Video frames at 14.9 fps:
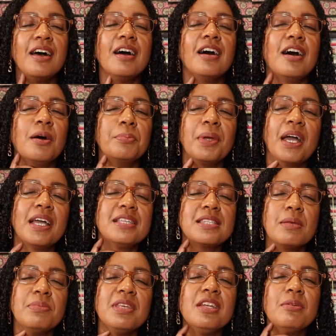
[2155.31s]
Um,
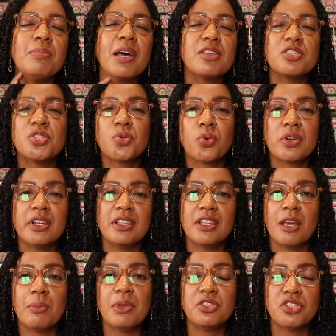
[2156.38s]
something about sorting
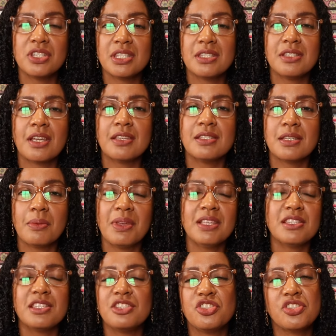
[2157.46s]
them, it just does, so,
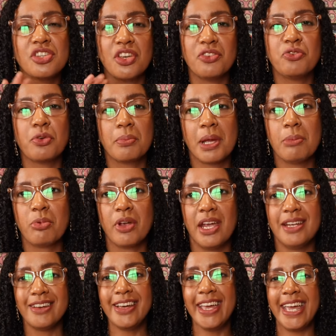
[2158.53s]
it's just good for my
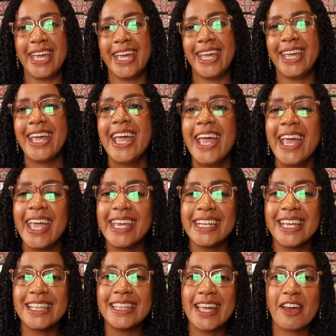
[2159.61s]
brain. And
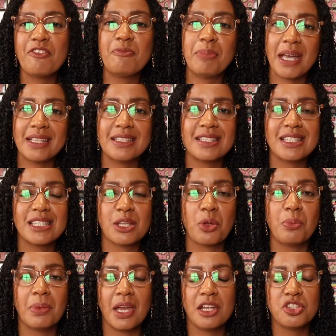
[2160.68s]
I love buttons
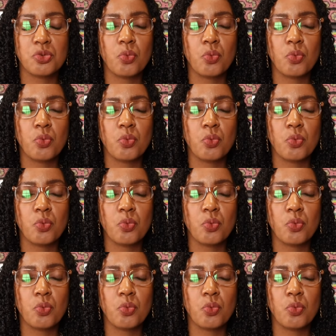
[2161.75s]
so much.